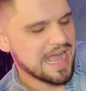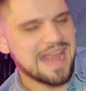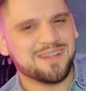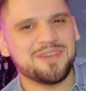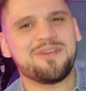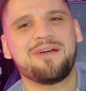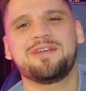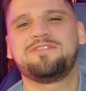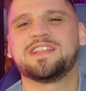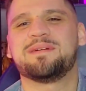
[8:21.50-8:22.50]
I don't know how
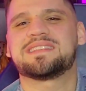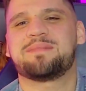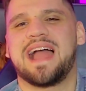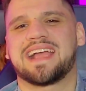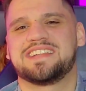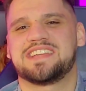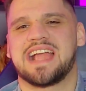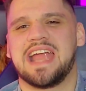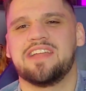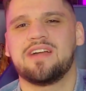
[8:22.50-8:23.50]
I feel about the
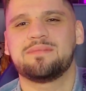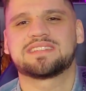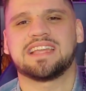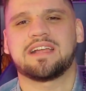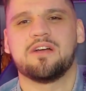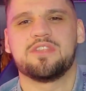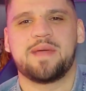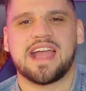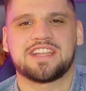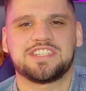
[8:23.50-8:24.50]
packaging. I know I was like, oh, the
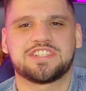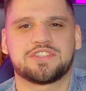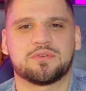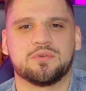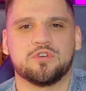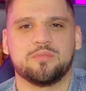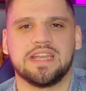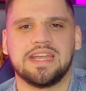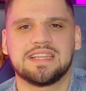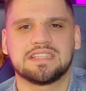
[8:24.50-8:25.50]
packaging's so cool,
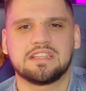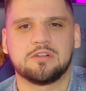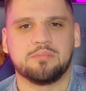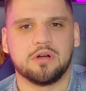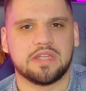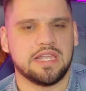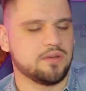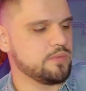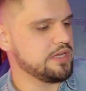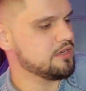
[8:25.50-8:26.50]
but it is a little bulky
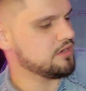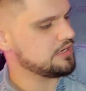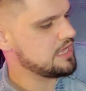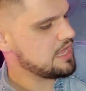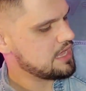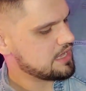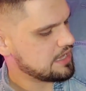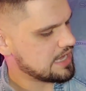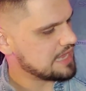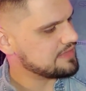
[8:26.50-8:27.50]
and weird.
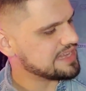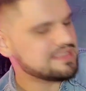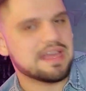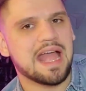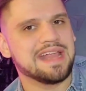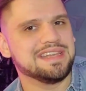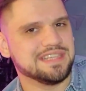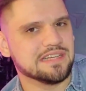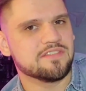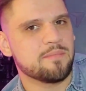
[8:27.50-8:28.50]
I like the
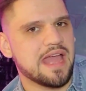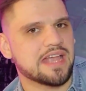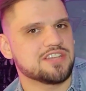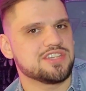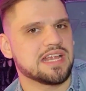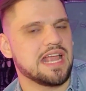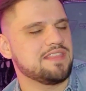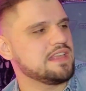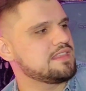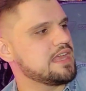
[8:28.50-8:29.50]
idea of the packaging. I
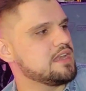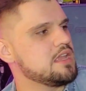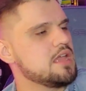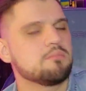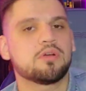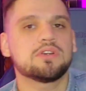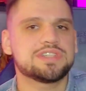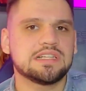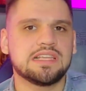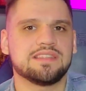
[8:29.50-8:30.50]
think that
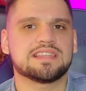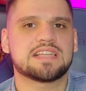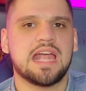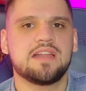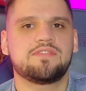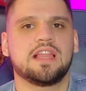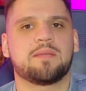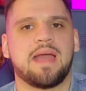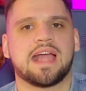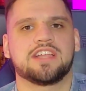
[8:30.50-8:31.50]
personally, this kind of
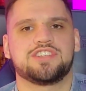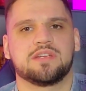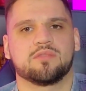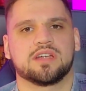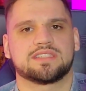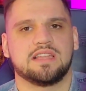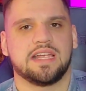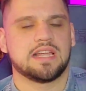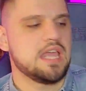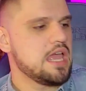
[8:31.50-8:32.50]
like packaging where it's
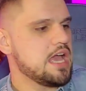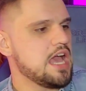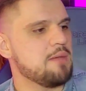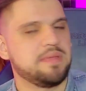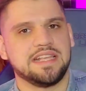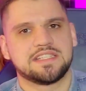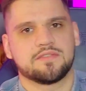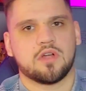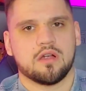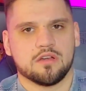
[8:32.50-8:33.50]
like a piece
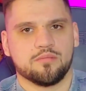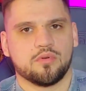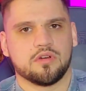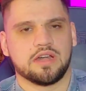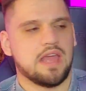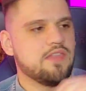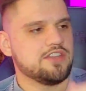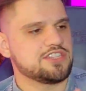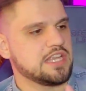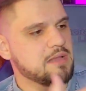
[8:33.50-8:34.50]
of cardboard and
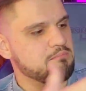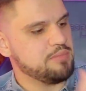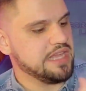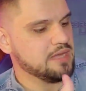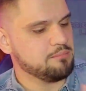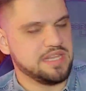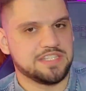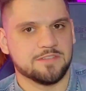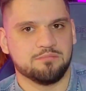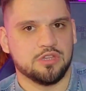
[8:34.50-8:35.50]
then just like a big
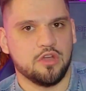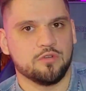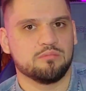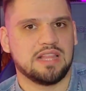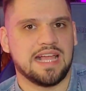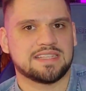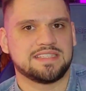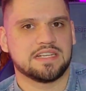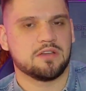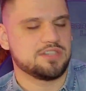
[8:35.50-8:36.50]
piece of blown
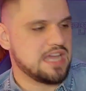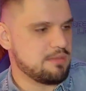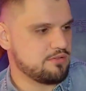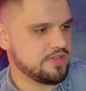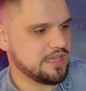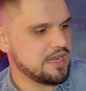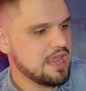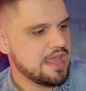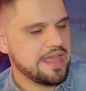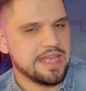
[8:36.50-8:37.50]
plastic on top of it,
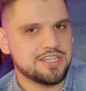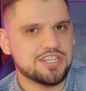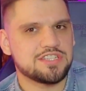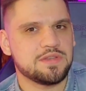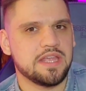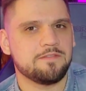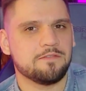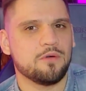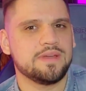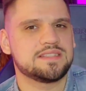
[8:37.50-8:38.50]
it
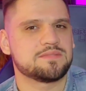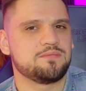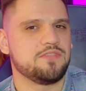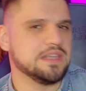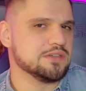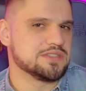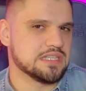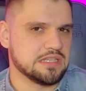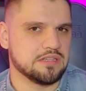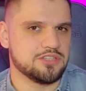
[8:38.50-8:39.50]
always feels
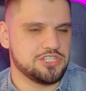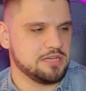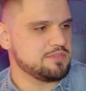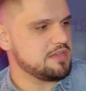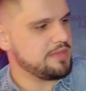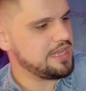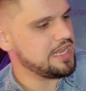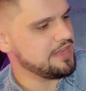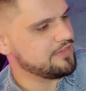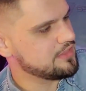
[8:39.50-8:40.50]
a little cheap to me,
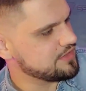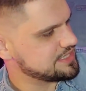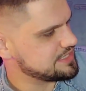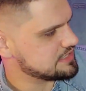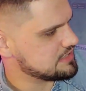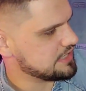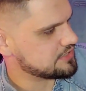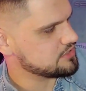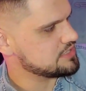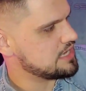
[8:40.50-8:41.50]
even though this is a
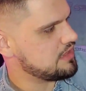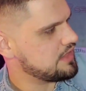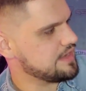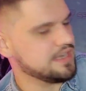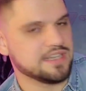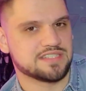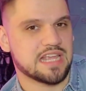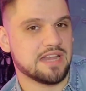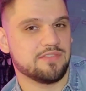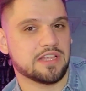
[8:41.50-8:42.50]
collector doll and it is
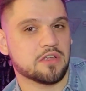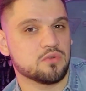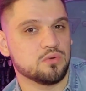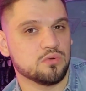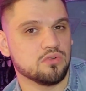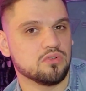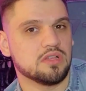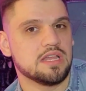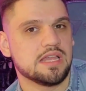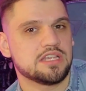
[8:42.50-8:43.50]
kind of like a
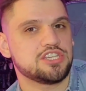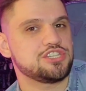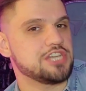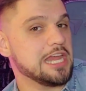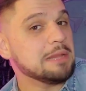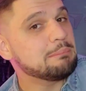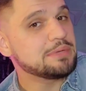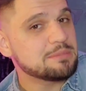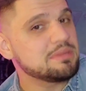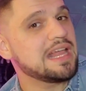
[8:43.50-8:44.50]
cool
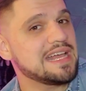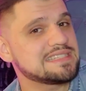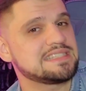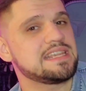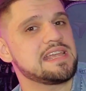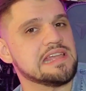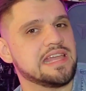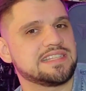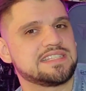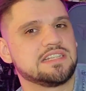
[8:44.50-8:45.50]
shaped plastic.
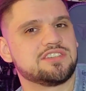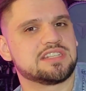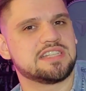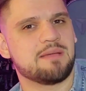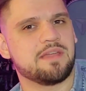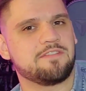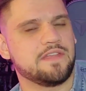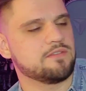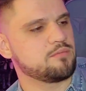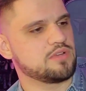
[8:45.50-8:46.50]
It's still just not my
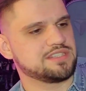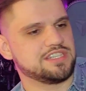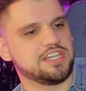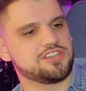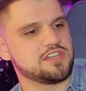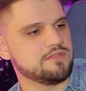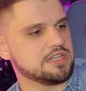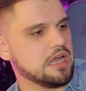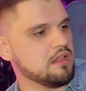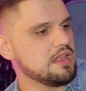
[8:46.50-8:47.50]
favorite presentation of a
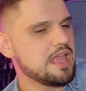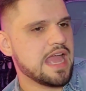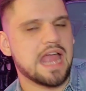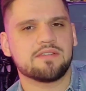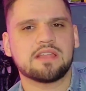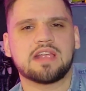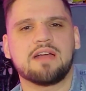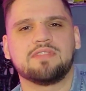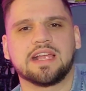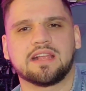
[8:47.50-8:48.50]
doll. I'd rather
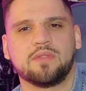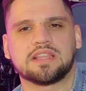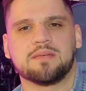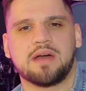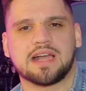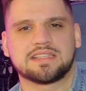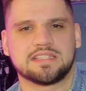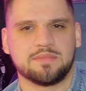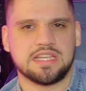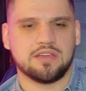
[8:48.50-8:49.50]
have like the
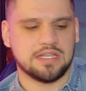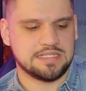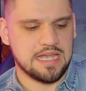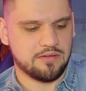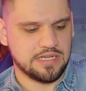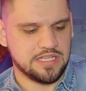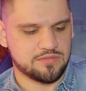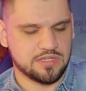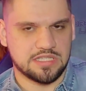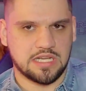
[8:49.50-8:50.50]
boxes Mattel does
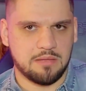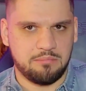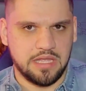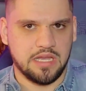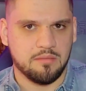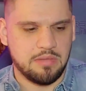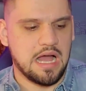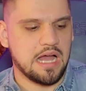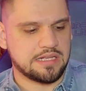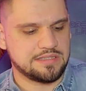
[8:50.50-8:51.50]
nowadays where it's like a big
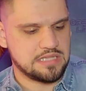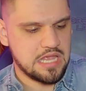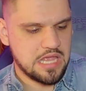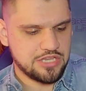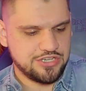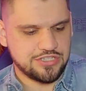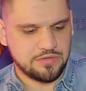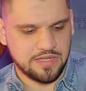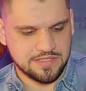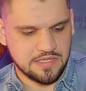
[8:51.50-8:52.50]
box. She
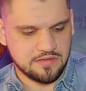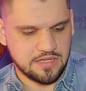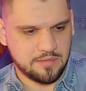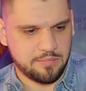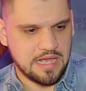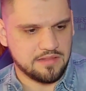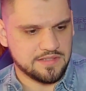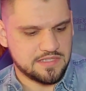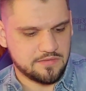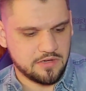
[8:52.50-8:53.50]
also isn't like
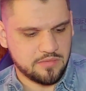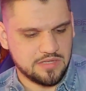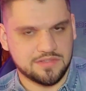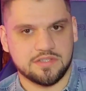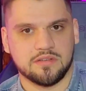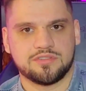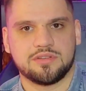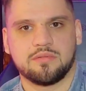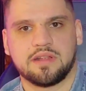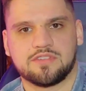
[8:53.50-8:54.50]
balanced very well, so I'm
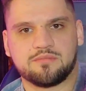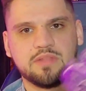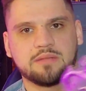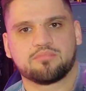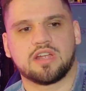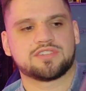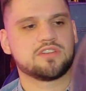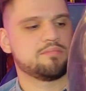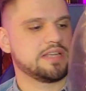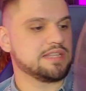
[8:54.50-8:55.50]
gonna have to like press
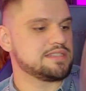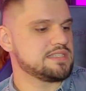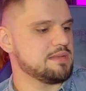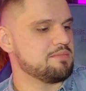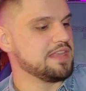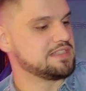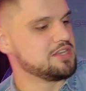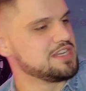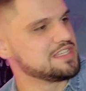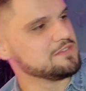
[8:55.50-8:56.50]
her up against something
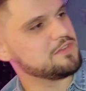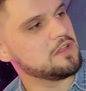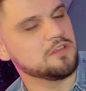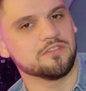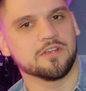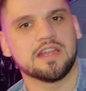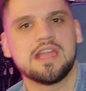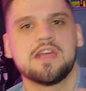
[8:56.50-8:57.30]
so she doesn't fall over.